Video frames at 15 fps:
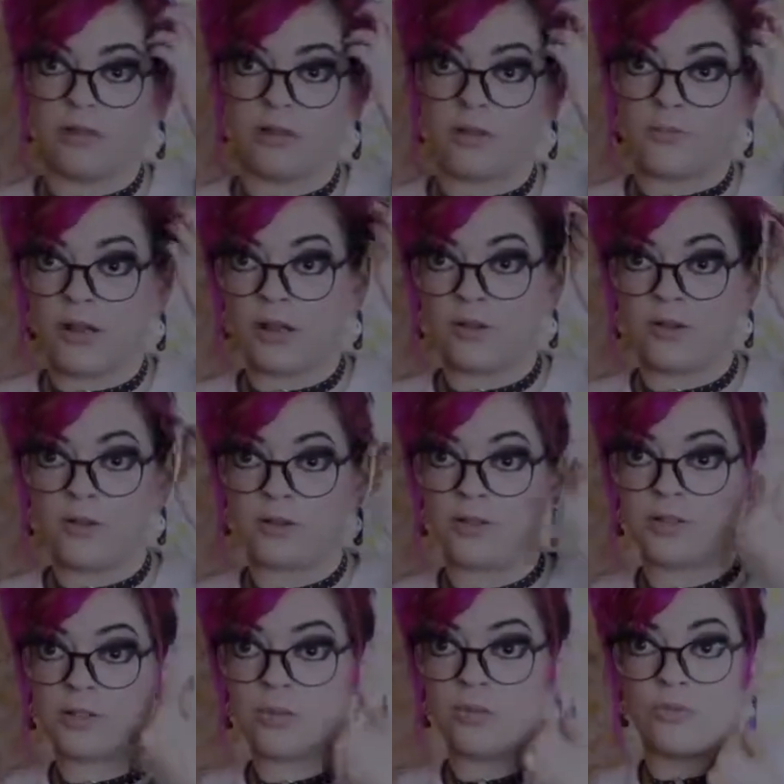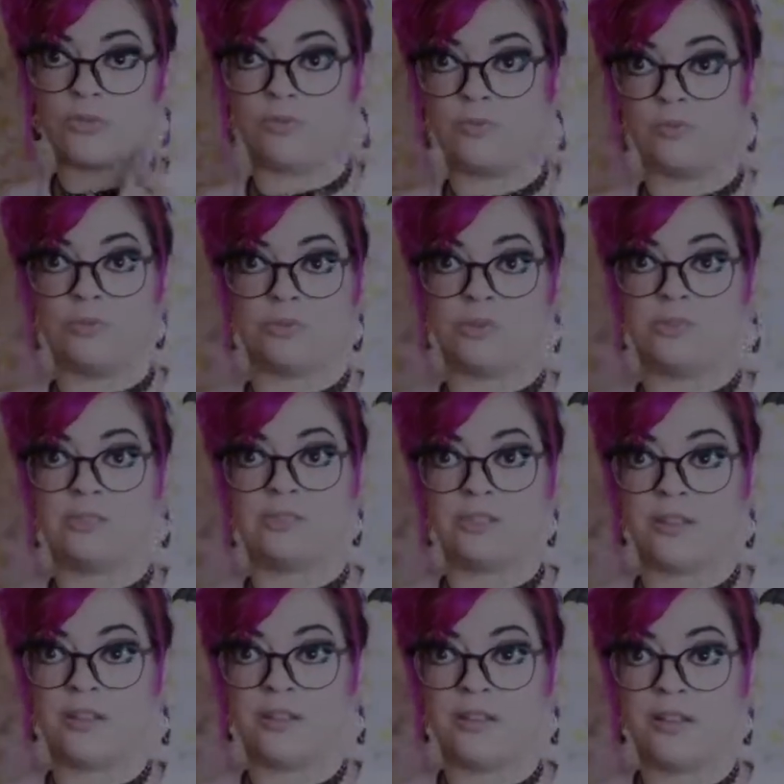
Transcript: I'm not going against my own rules,